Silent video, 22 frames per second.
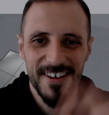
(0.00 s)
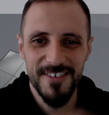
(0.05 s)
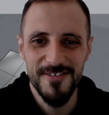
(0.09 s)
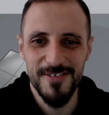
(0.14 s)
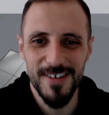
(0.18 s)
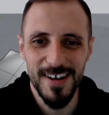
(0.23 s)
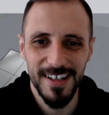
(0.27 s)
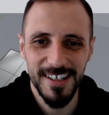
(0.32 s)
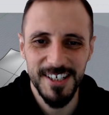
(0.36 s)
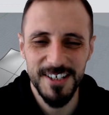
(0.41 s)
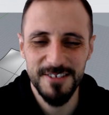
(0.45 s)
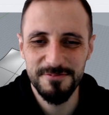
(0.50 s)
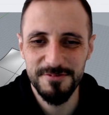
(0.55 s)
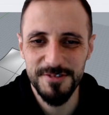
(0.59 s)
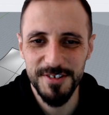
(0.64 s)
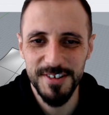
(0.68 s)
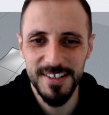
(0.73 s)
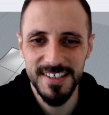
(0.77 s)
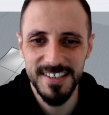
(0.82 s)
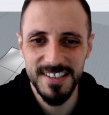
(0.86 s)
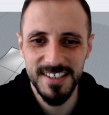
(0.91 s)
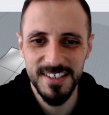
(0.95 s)
Welcome to
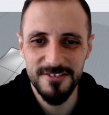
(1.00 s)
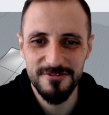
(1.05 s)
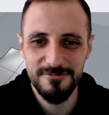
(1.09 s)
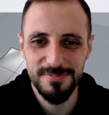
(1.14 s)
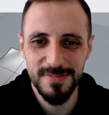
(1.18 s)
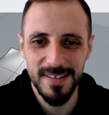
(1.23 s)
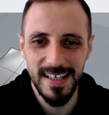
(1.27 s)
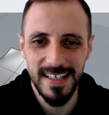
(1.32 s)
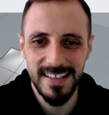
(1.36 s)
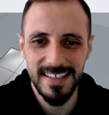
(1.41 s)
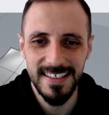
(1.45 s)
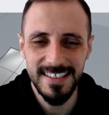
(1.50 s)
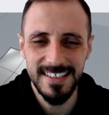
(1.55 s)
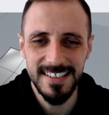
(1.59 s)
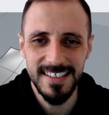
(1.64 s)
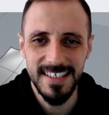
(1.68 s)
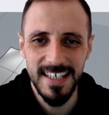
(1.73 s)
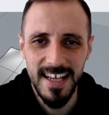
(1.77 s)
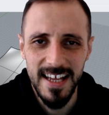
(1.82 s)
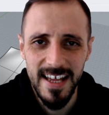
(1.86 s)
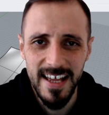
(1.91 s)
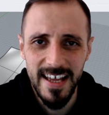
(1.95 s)
this new playlist.
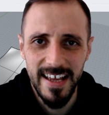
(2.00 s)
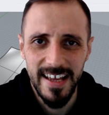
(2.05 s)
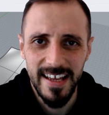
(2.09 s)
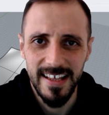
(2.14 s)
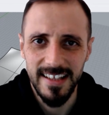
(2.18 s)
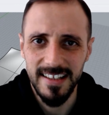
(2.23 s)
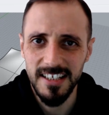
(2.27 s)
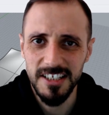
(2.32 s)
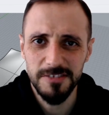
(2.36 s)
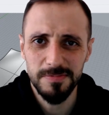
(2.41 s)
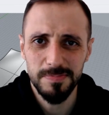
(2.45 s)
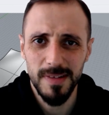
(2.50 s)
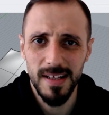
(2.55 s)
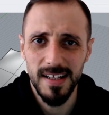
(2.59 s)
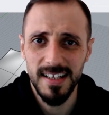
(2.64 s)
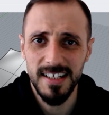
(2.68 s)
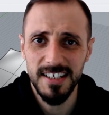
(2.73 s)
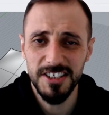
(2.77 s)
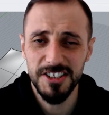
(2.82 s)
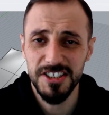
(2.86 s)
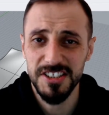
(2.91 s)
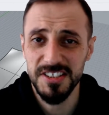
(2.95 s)
In this
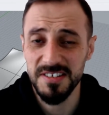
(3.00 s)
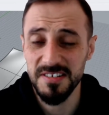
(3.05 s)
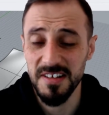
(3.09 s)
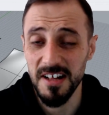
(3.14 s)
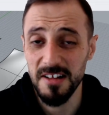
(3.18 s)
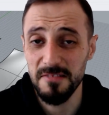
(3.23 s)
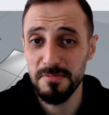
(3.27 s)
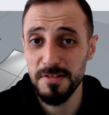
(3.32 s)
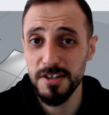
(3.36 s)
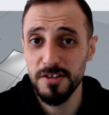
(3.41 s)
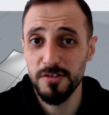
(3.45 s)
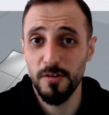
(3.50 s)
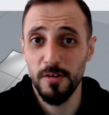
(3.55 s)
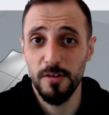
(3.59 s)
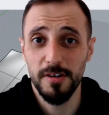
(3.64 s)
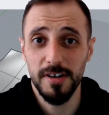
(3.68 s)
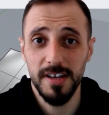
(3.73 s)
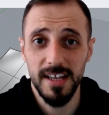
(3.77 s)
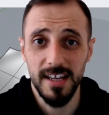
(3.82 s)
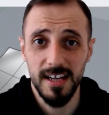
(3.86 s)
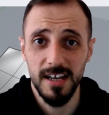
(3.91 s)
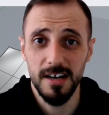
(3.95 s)
playlist, I'll be
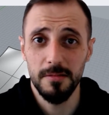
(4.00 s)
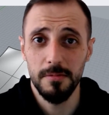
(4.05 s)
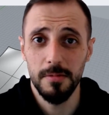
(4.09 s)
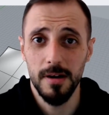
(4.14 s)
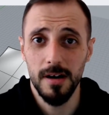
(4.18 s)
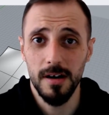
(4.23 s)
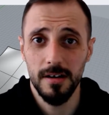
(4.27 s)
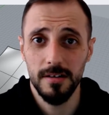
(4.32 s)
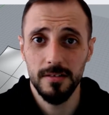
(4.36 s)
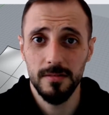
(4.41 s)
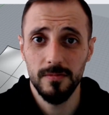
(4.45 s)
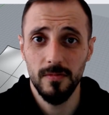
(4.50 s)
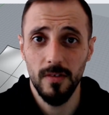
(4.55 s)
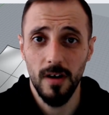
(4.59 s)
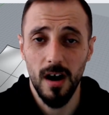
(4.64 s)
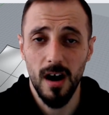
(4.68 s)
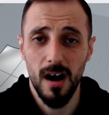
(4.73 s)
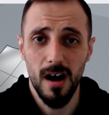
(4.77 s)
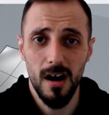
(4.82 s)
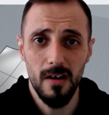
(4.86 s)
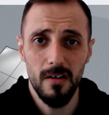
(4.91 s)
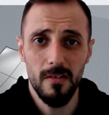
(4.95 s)
talking about
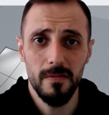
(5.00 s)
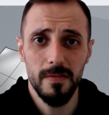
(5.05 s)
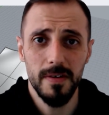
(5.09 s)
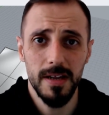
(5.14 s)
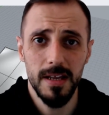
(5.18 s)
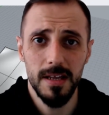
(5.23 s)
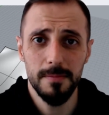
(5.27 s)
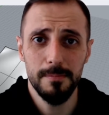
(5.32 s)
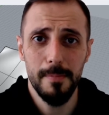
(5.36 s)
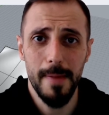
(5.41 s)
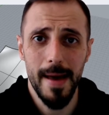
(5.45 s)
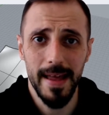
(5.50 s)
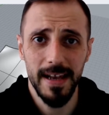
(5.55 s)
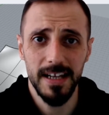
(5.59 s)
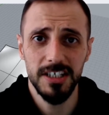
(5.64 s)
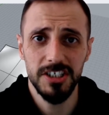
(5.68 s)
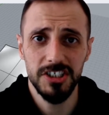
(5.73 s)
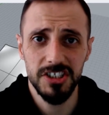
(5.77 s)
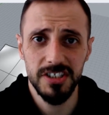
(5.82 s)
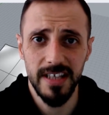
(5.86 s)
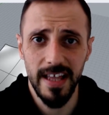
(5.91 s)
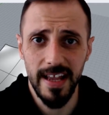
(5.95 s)
how we
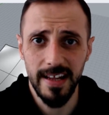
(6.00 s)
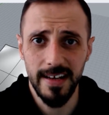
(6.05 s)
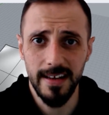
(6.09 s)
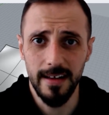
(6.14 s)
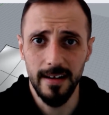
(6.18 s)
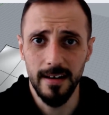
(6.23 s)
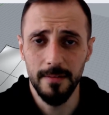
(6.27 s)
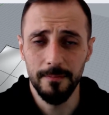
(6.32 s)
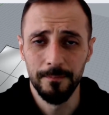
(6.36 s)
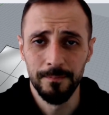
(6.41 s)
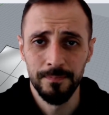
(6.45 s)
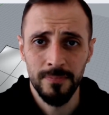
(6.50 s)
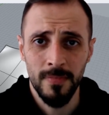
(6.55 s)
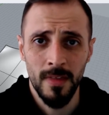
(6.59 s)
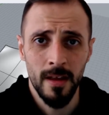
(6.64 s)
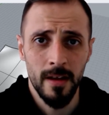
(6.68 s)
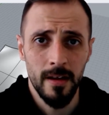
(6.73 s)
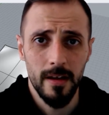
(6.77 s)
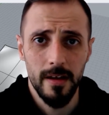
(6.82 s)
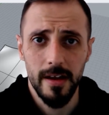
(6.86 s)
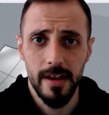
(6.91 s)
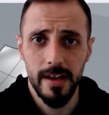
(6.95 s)
manage data
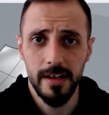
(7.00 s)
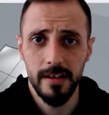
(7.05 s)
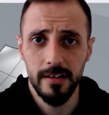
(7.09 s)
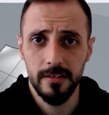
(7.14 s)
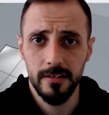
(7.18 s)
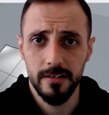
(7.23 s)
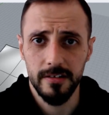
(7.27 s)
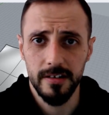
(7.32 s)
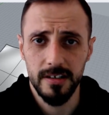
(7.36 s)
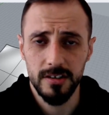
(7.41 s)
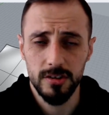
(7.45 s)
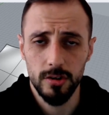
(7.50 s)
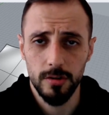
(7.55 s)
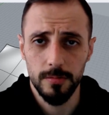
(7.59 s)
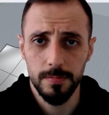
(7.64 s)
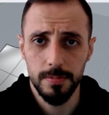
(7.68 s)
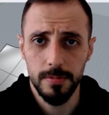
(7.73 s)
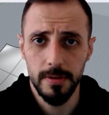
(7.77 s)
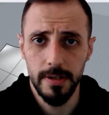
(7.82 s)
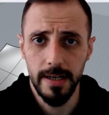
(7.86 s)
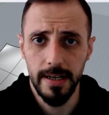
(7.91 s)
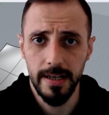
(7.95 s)
in Grasshopper
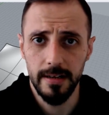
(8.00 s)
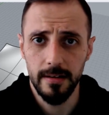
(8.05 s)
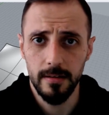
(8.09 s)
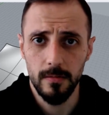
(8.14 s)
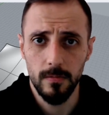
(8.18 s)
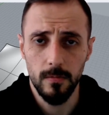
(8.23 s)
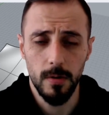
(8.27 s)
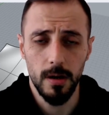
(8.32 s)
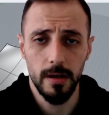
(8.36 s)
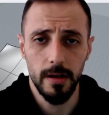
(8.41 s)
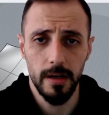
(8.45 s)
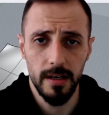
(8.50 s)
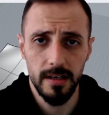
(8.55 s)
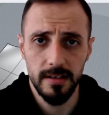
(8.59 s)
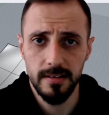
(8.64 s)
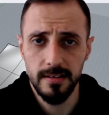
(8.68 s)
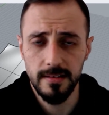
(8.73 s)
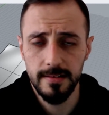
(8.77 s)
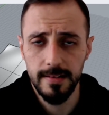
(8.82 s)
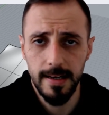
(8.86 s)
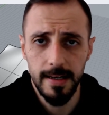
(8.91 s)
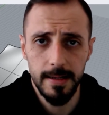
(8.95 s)
Brand. What are the
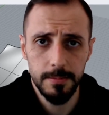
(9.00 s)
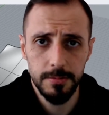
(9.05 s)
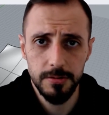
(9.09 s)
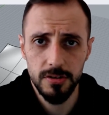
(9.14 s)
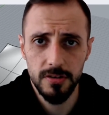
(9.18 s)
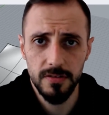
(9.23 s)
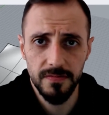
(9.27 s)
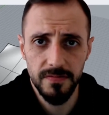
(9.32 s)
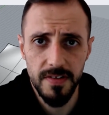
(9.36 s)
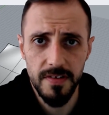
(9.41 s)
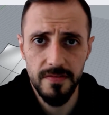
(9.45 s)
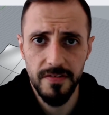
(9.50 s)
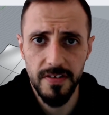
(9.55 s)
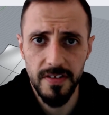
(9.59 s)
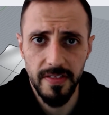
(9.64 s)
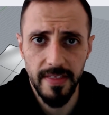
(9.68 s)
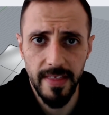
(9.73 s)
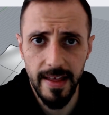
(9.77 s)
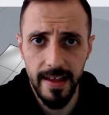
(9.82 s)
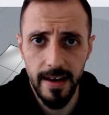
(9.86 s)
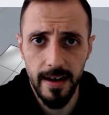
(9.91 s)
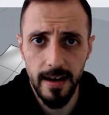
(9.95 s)
types of different
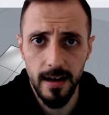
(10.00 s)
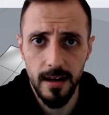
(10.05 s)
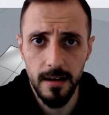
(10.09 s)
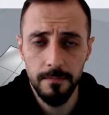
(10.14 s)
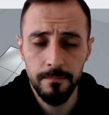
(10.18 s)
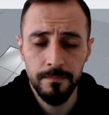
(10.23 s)
data?